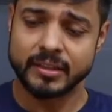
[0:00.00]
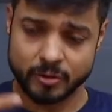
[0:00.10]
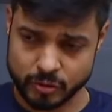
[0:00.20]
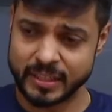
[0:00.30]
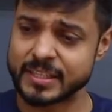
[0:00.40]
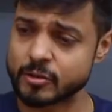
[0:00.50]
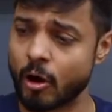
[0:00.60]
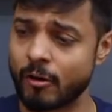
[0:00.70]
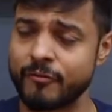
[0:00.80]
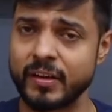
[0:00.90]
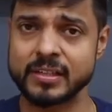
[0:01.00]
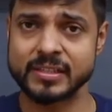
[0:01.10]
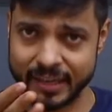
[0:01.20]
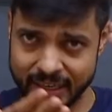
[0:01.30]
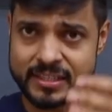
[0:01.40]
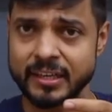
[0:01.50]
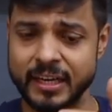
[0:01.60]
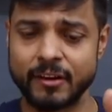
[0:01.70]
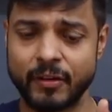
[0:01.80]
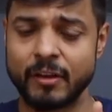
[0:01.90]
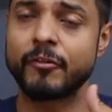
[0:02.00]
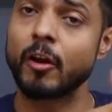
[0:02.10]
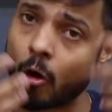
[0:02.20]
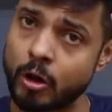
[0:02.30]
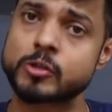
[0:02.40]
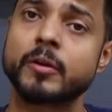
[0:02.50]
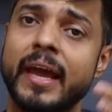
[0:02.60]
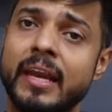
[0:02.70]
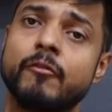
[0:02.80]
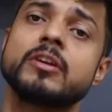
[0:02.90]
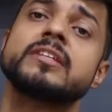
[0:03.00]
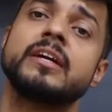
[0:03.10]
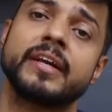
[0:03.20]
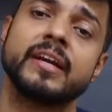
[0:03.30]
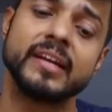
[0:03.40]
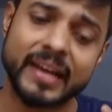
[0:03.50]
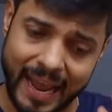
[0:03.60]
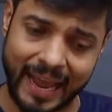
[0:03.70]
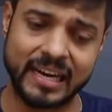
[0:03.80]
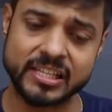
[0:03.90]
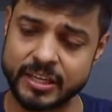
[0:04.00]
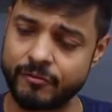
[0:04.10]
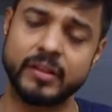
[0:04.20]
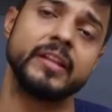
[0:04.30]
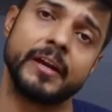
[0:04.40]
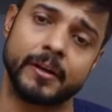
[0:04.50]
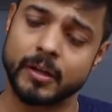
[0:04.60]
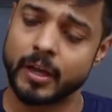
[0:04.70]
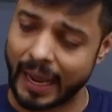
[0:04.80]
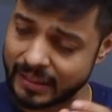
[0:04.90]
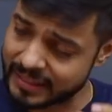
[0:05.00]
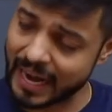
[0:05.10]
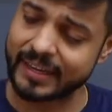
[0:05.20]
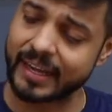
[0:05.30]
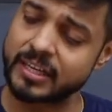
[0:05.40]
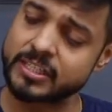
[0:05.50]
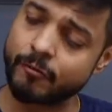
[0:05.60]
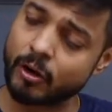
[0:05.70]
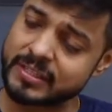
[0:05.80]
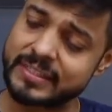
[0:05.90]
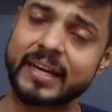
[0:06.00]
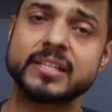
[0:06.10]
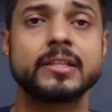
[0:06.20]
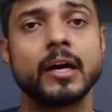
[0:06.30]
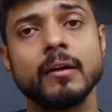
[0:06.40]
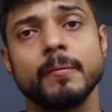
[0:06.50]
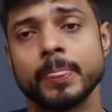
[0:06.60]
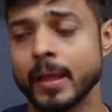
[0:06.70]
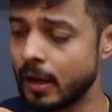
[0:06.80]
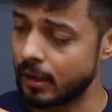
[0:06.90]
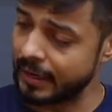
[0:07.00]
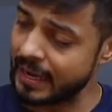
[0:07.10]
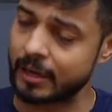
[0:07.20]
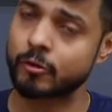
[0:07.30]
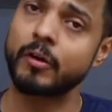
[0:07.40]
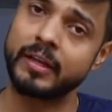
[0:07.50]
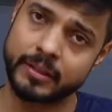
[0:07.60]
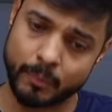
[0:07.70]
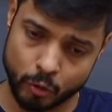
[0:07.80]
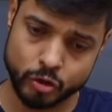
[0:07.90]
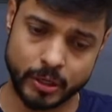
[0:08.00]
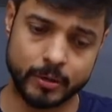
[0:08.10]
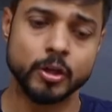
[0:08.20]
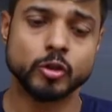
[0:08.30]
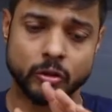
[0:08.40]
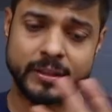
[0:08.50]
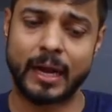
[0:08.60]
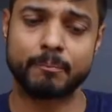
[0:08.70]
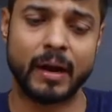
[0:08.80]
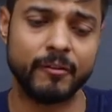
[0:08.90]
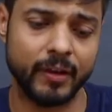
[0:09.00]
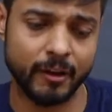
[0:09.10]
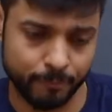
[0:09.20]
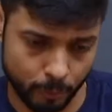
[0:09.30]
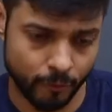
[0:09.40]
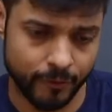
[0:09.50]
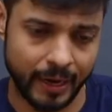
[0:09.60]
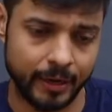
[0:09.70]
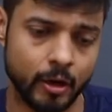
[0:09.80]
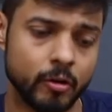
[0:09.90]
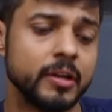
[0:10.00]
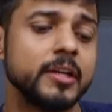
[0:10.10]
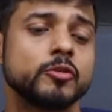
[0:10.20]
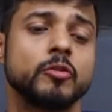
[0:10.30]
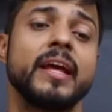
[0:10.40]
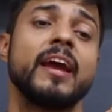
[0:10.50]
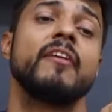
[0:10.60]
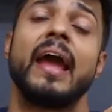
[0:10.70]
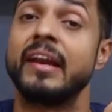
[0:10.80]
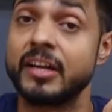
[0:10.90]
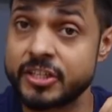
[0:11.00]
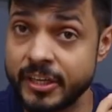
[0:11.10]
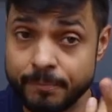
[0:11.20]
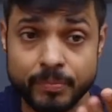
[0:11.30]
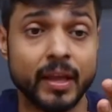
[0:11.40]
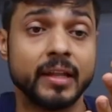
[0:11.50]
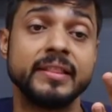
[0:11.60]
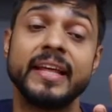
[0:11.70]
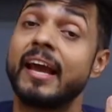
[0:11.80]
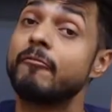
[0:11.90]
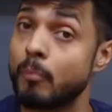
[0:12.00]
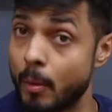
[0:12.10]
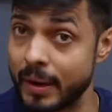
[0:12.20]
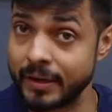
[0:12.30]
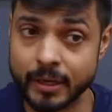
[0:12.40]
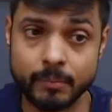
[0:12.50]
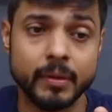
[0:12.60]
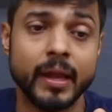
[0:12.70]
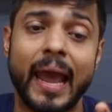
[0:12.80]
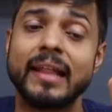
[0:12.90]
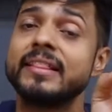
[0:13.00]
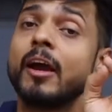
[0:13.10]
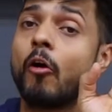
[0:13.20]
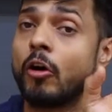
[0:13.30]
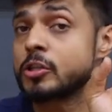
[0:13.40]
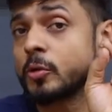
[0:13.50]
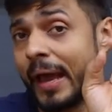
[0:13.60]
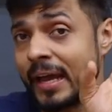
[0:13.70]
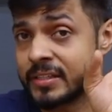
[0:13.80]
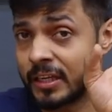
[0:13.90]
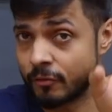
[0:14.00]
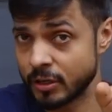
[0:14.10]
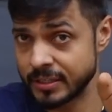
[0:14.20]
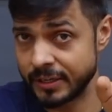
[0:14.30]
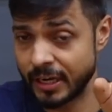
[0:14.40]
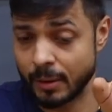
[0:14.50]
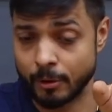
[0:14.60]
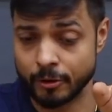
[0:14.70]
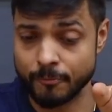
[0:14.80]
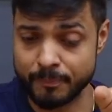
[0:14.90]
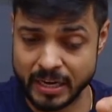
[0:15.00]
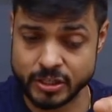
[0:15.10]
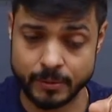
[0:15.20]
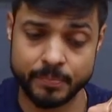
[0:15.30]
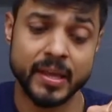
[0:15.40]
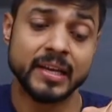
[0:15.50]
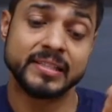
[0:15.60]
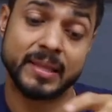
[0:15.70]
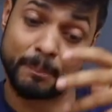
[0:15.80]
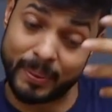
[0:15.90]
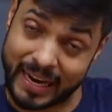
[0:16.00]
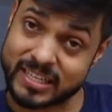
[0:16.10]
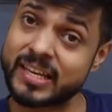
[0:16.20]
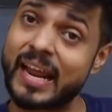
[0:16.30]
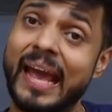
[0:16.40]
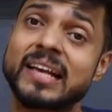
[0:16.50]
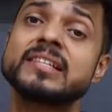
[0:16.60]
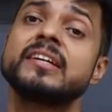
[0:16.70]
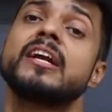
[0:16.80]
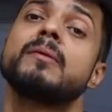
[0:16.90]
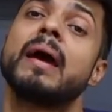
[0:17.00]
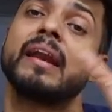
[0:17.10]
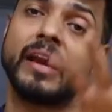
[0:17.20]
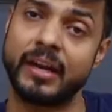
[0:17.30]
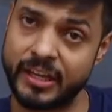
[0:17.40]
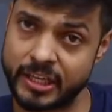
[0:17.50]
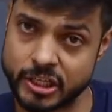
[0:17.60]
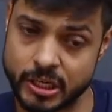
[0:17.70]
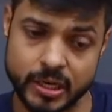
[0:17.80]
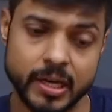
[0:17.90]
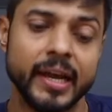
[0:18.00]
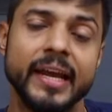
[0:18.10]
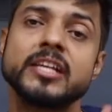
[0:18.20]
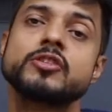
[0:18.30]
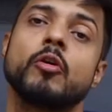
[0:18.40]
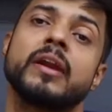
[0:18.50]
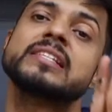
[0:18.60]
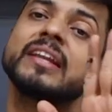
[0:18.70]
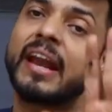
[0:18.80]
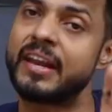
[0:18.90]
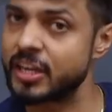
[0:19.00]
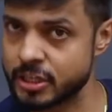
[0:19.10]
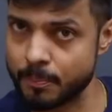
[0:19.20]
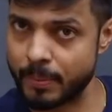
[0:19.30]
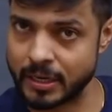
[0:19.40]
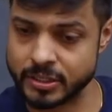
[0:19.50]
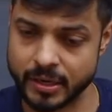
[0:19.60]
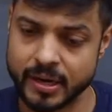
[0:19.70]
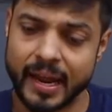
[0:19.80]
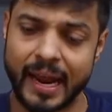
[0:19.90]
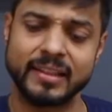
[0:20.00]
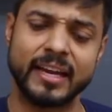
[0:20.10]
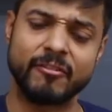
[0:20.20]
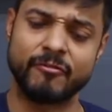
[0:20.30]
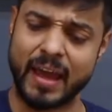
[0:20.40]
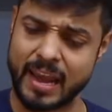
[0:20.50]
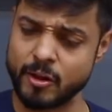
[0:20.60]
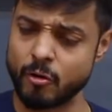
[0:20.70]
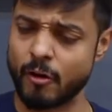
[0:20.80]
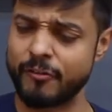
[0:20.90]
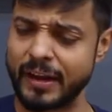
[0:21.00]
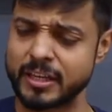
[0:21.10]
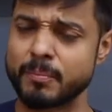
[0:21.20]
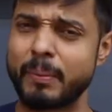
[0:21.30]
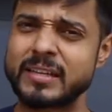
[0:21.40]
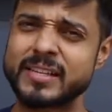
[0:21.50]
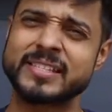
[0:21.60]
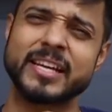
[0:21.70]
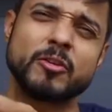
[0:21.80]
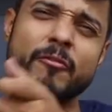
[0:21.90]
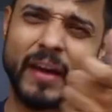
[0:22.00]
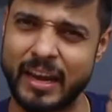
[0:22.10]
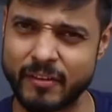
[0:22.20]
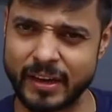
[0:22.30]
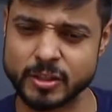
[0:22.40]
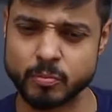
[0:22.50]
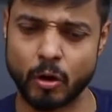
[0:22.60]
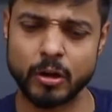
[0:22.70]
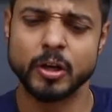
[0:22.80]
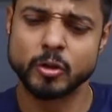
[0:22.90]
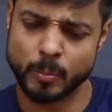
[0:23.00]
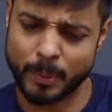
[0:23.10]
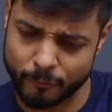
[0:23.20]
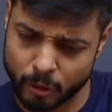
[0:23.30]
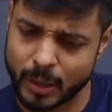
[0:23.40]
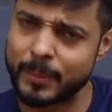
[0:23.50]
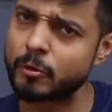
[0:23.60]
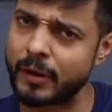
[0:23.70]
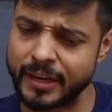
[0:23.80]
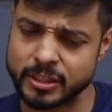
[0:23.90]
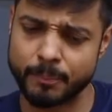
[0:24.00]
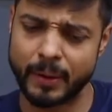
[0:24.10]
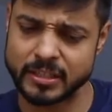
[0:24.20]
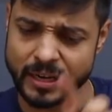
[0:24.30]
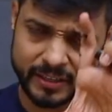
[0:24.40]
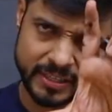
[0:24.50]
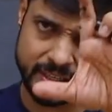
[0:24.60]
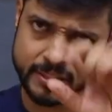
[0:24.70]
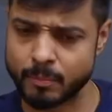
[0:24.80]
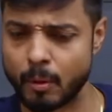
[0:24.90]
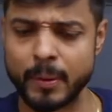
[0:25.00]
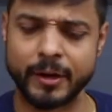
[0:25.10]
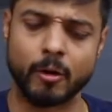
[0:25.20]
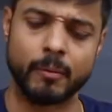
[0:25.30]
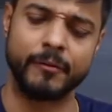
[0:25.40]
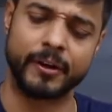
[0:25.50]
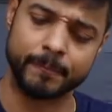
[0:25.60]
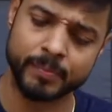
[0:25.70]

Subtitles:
is obvious, the resultant wave will also carry what certain energy with it, and that energy what sets the electron in the motion. So that part we have proved right now. So they have energy, they have momentum, and they also exert what certain amount of pressure. The pressure exerted by radiation is known as radiation pressure, and that value of radiation pressure is actually very, very small. So before coming to radiation pressure, I'll discuss the momentum of it.